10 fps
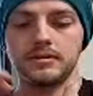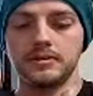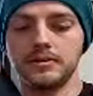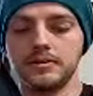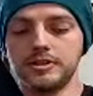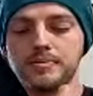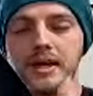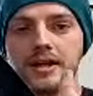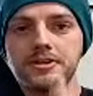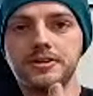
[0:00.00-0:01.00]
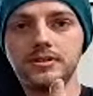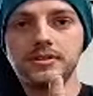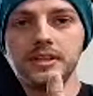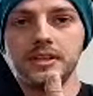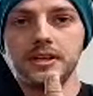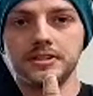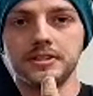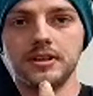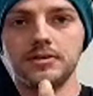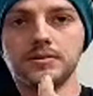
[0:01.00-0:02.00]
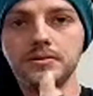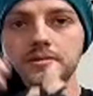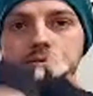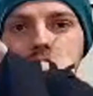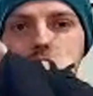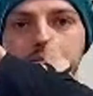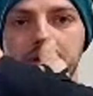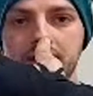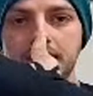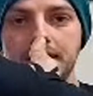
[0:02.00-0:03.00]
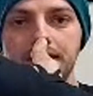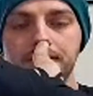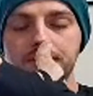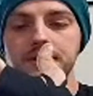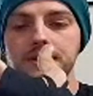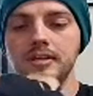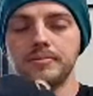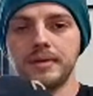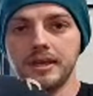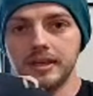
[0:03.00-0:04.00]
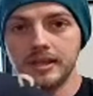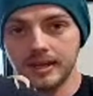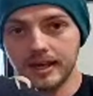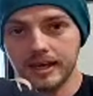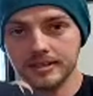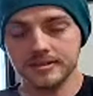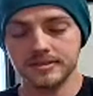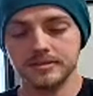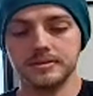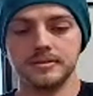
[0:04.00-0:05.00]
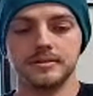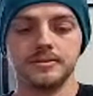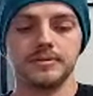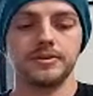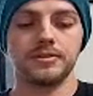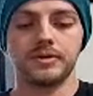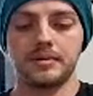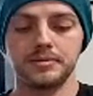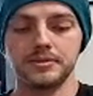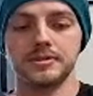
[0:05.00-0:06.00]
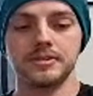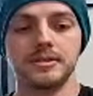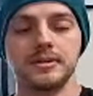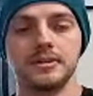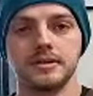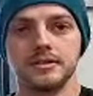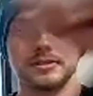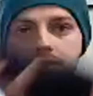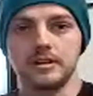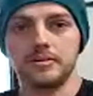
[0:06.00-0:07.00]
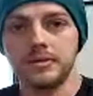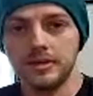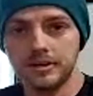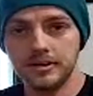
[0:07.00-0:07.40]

once you're back to your index knuckle, you come back down and you make an X with your wraps. So now I'm here,